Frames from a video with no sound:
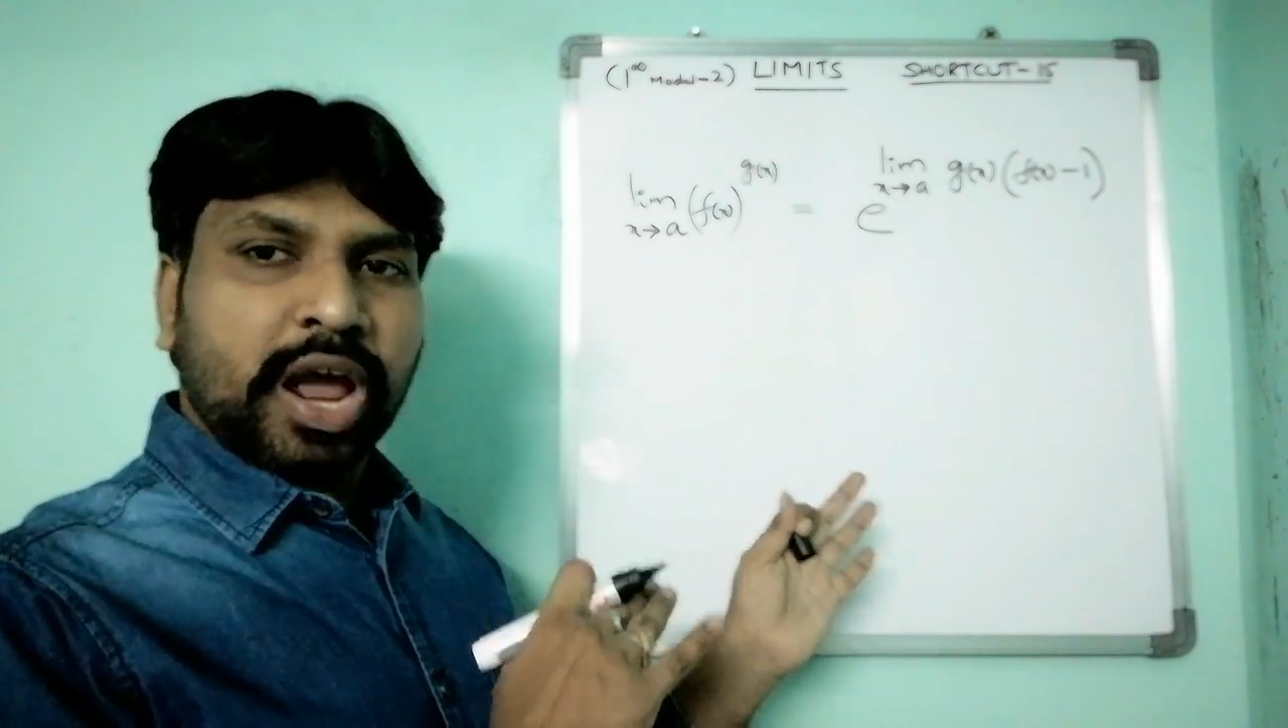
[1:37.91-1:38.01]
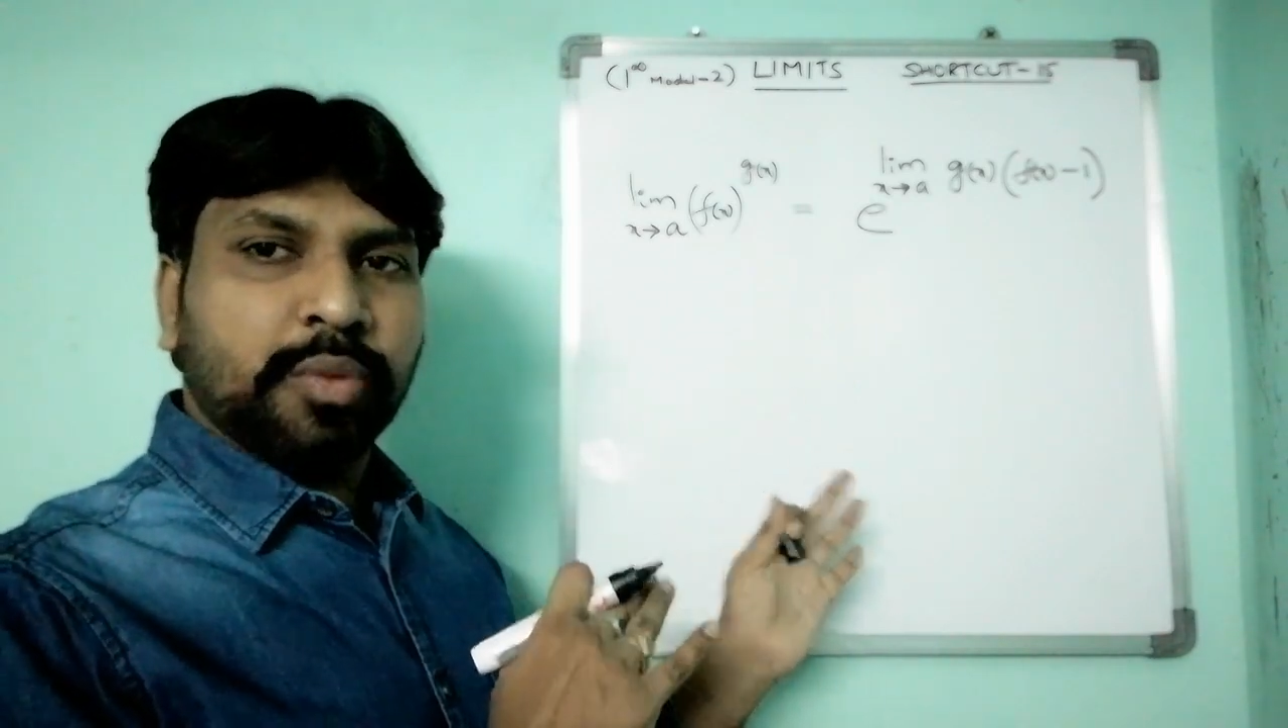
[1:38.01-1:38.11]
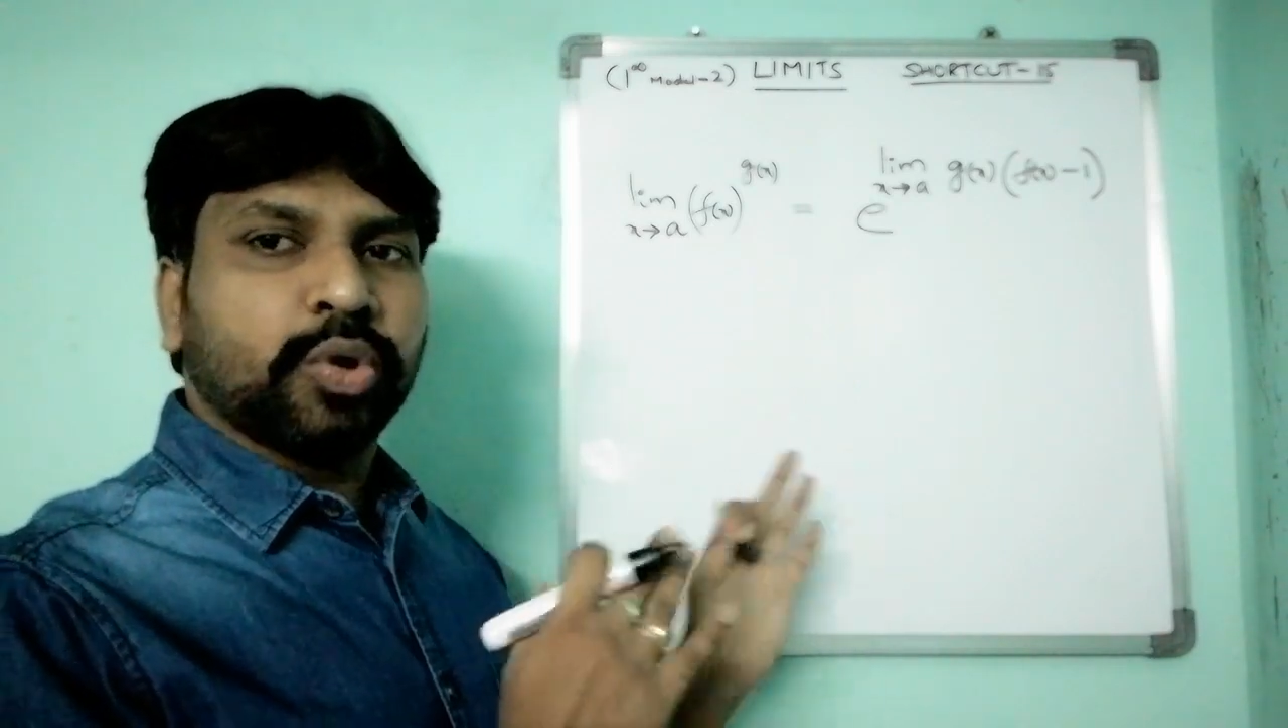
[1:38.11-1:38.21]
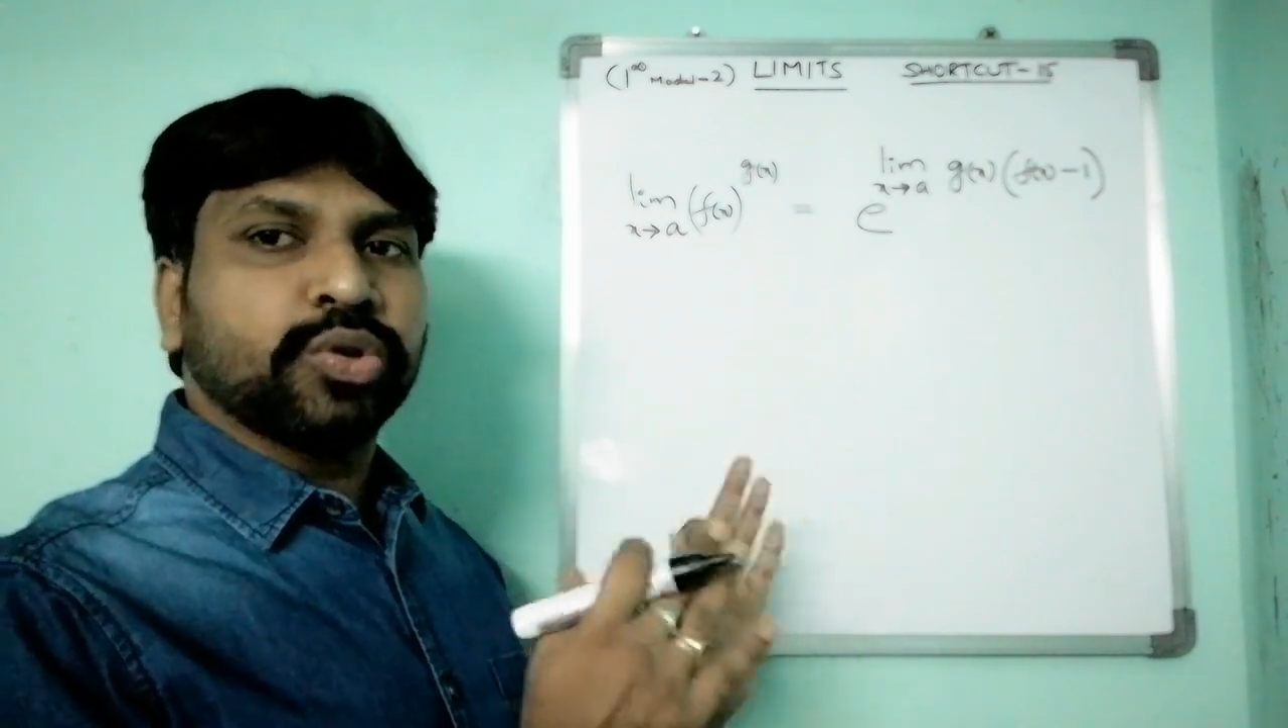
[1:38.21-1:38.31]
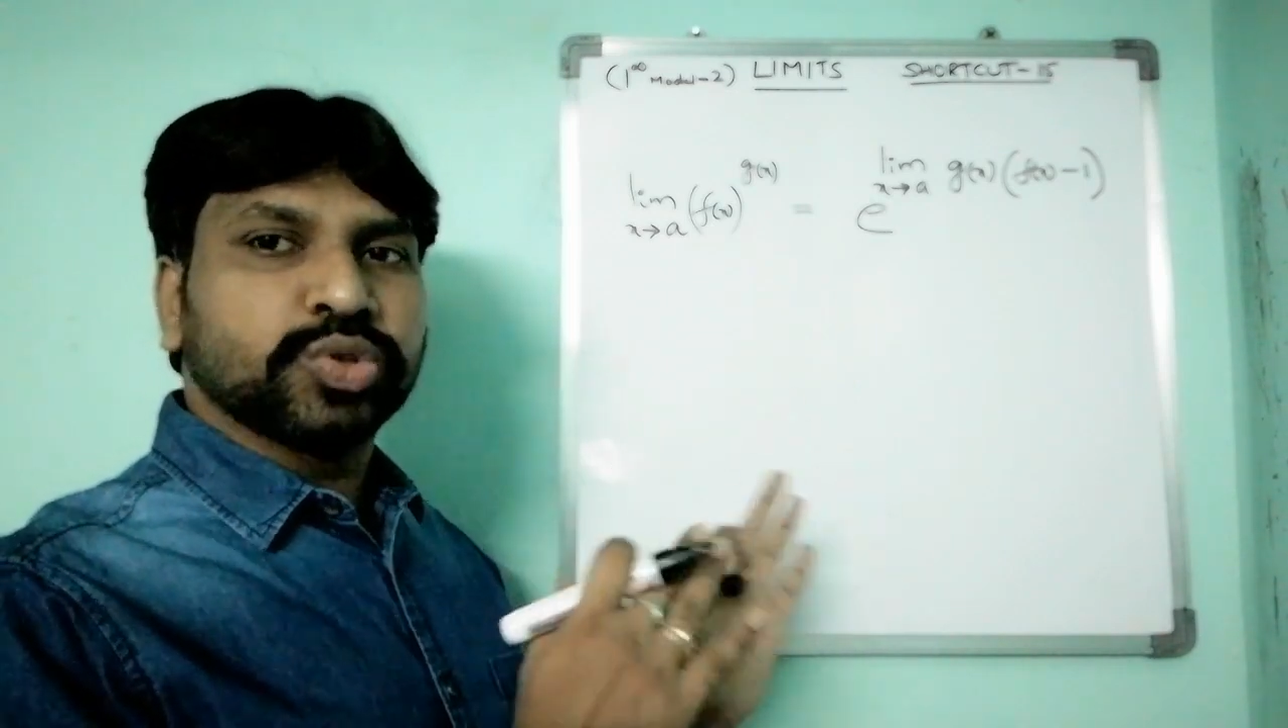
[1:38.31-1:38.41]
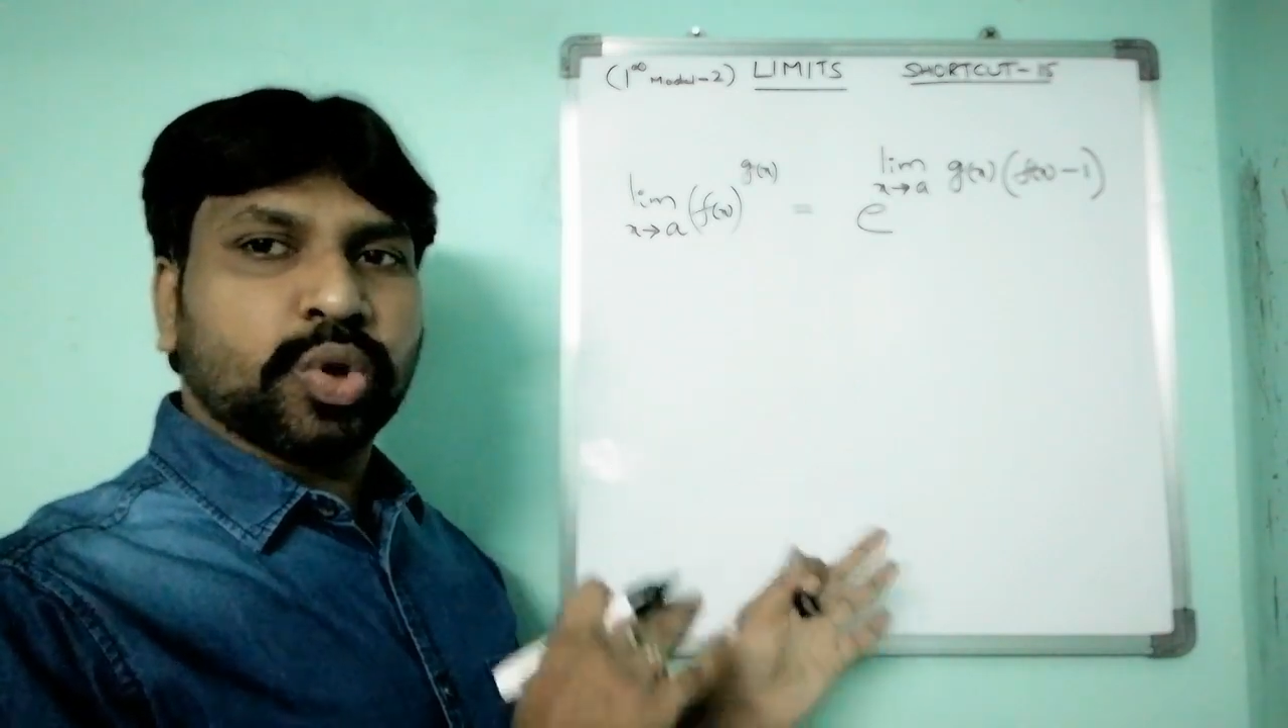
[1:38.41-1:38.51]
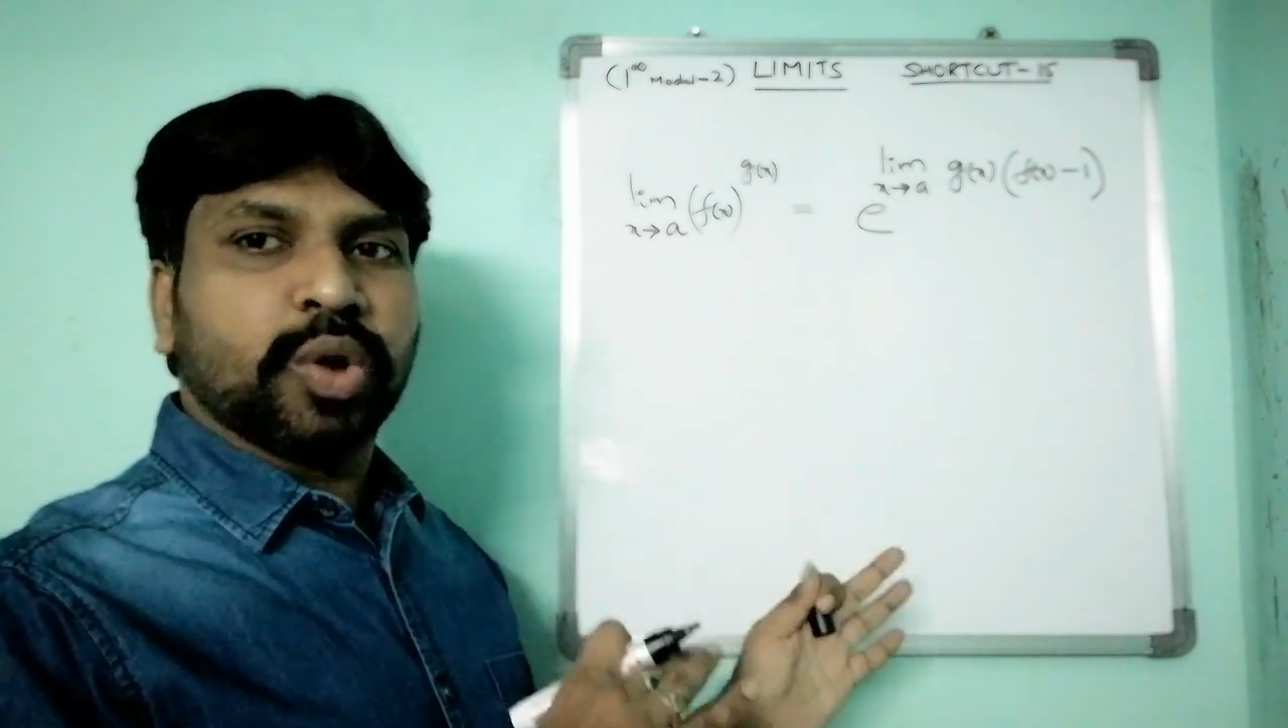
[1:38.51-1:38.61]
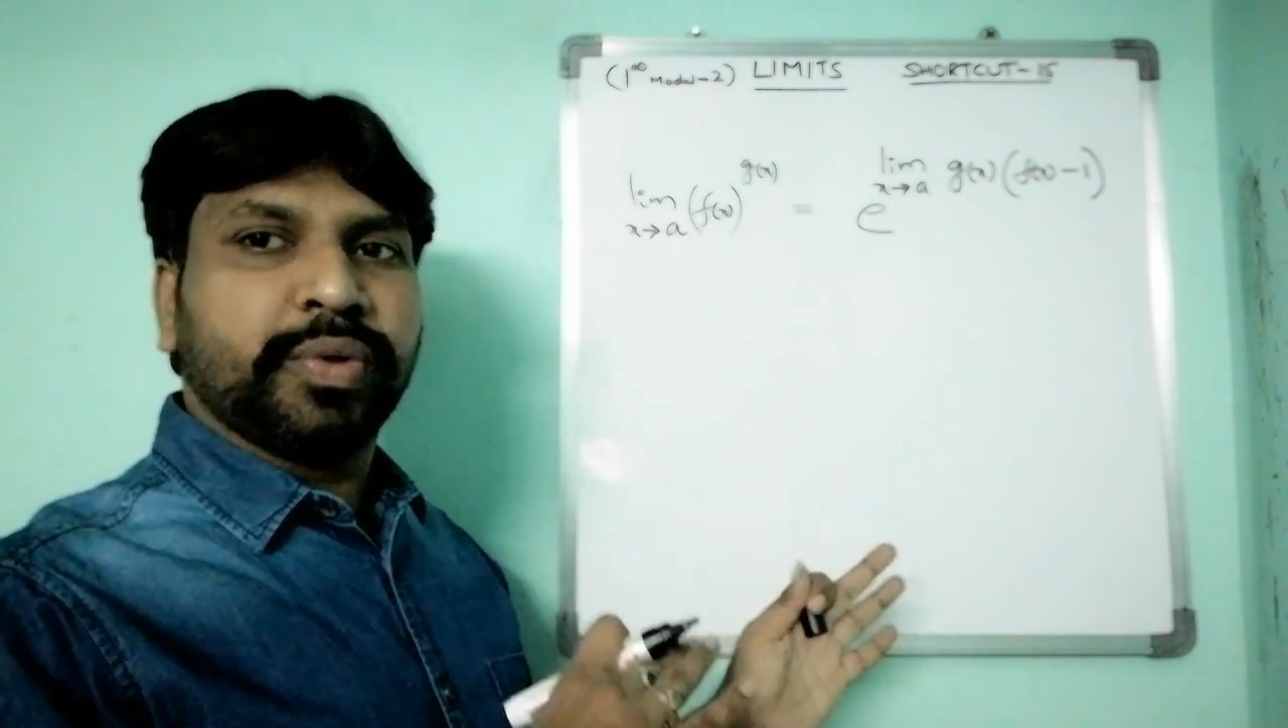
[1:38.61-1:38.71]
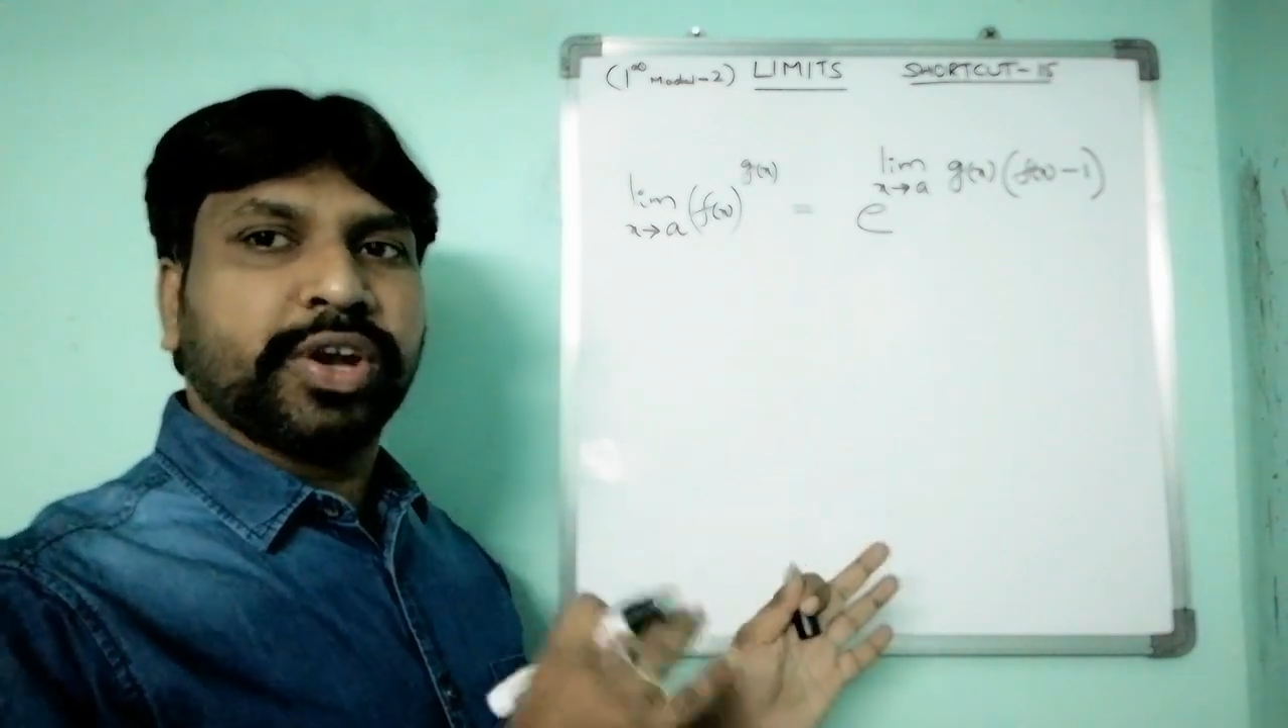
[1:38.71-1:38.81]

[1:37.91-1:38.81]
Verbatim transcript: I want to solve